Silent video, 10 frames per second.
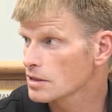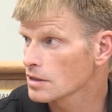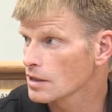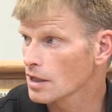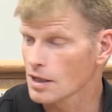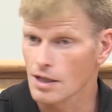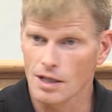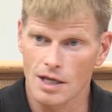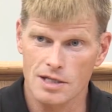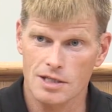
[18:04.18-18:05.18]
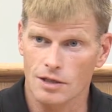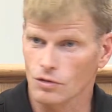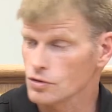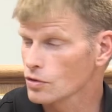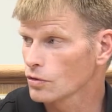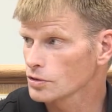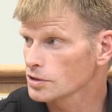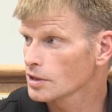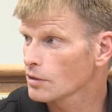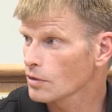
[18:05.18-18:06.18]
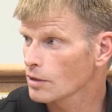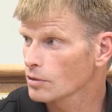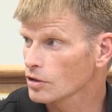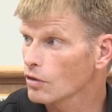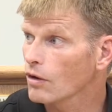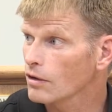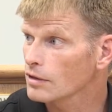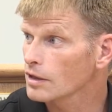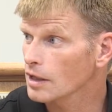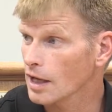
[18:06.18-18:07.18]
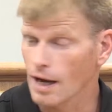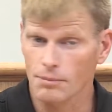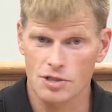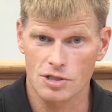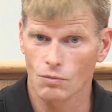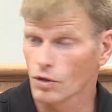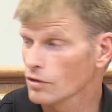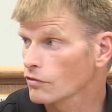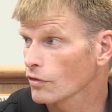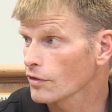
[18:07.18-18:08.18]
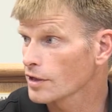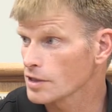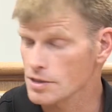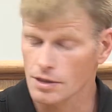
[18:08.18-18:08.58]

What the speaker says: and they set those goals, and they were able to go out and accomplish some wonderful things.